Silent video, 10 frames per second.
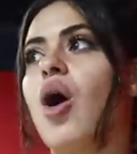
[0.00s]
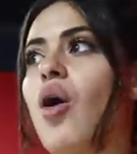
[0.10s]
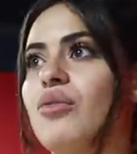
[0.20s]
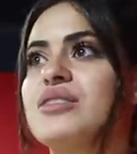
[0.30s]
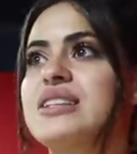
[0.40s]

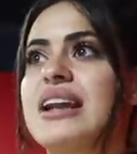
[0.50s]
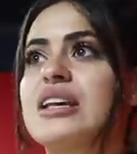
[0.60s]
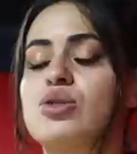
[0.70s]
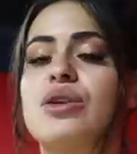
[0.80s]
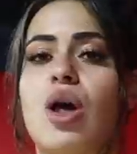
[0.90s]
Obviously, I
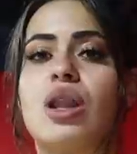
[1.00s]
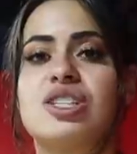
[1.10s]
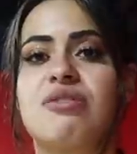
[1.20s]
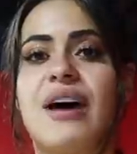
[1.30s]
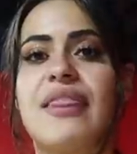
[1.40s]
need to acknowledge
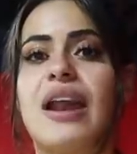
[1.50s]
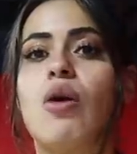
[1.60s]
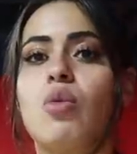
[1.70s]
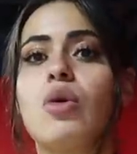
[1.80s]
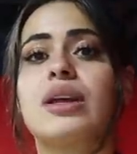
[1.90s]
the fact that I
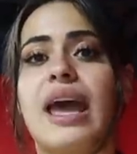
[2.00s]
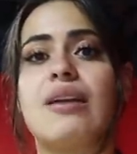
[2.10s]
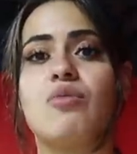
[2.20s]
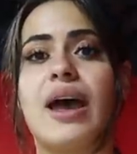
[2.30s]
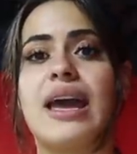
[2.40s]
will
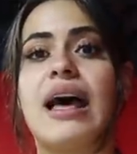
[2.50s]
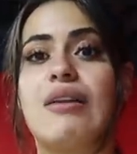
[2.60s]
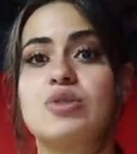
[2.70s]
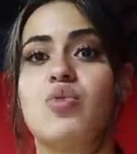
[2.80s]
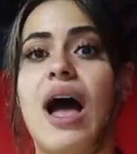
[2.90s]
gain weight
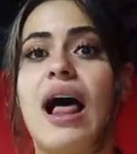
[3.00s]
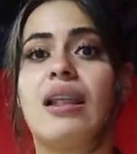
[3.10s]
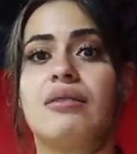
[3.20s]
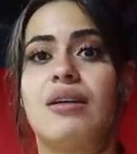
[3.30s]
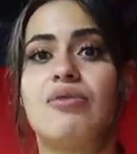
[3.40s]
as well
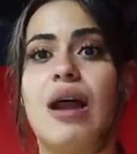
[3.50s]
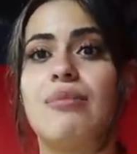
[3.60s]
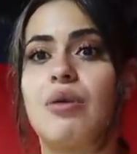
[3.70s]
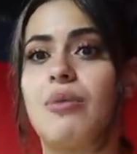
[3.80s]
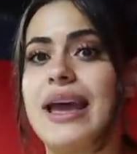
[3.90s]
around
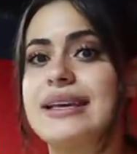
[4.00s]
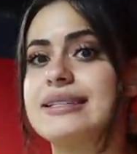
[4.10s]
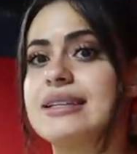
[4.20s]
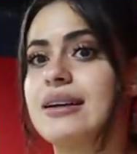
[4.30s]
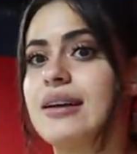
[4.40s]
my
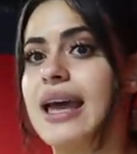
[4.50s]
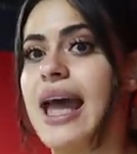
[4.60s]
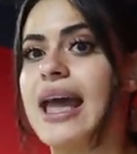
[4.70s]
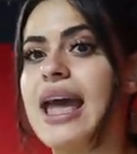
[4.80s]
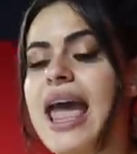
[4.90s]
waist,
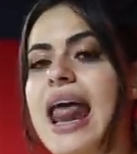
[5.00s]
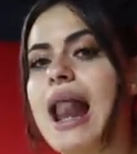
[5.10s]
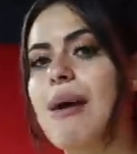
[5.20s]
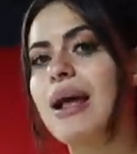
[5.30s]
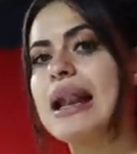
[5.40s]
okay,
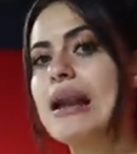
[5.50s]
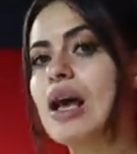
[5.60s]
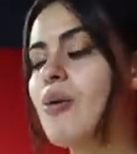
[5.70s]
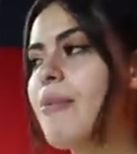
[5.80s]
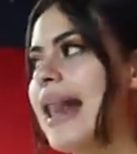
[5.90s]
and my
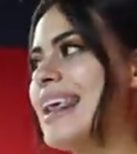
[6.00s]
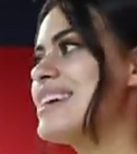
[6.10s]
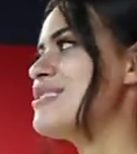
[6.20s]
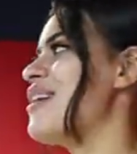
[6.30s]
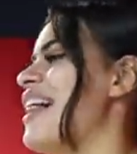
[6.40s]
little belly
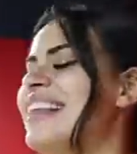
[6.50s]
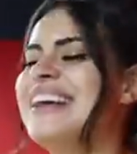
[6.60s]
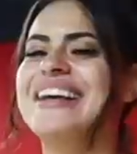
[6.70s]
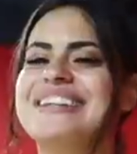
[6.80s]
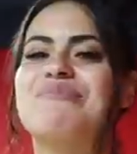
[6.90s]
as well.
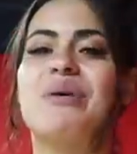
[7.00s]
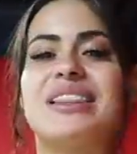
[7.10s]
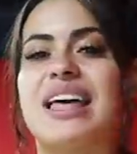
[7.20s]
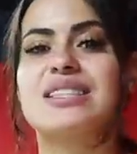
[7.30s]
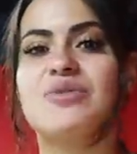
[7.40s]

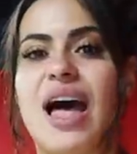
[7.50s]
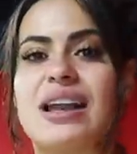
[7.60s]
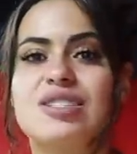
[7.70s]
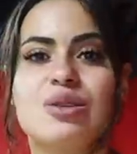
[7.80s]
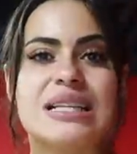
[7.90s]
But that's
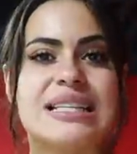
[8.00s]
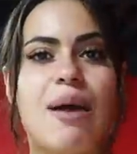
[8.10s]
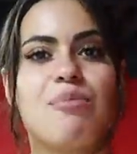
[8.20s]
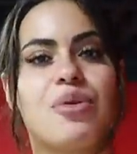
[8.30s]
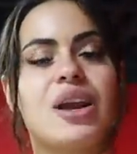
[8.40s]
fine, it's only
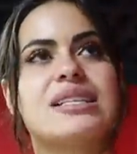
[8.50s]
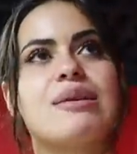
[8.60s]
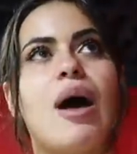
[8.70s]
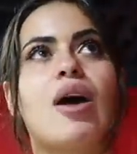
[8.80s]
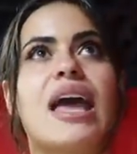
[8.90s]
temporary, it's
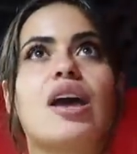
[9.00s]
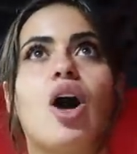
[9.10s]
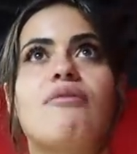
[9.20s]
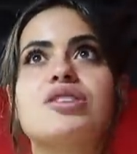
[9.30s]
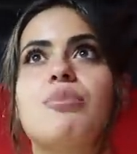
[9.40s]
about getting
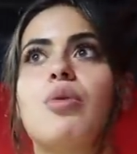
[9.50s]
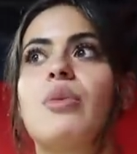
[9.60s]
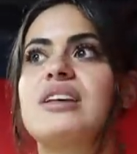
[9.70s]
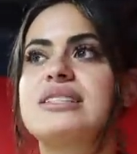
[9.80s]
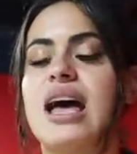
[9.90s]
comfortable
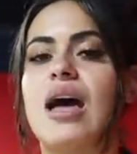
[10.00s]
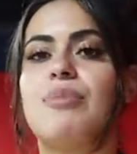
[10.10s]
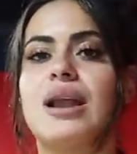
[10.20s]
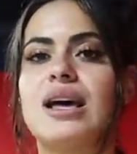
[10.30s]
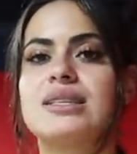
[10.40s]
with a
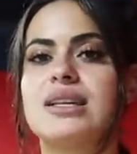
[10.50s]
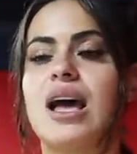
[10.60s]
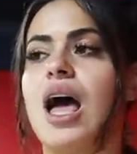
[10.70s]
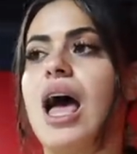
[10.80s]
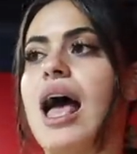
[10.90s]
surplus
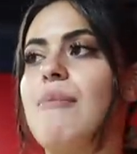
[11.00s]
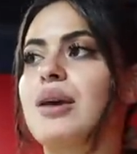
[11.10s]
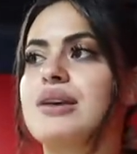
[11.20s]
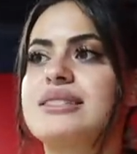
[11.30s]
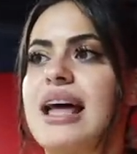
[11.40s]
um,
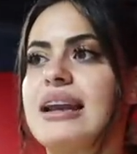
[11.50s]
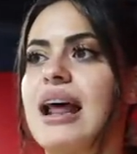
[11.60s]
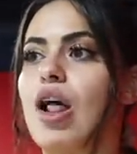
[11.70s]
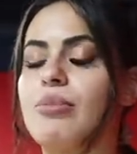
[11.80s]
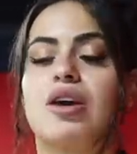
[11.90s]
because then
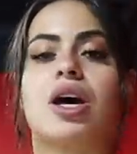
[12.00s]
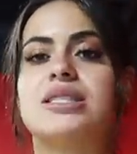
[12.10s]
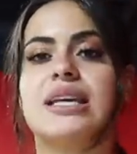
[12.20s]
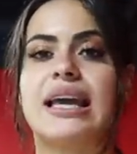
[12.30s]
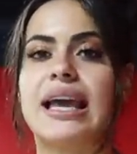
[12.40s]
I'll be
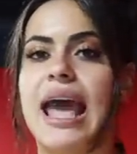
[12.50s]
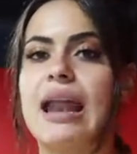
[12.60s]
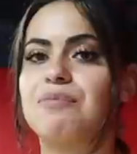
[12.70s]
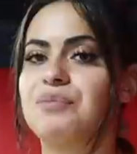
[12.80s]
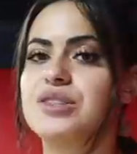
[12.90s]
cutting again.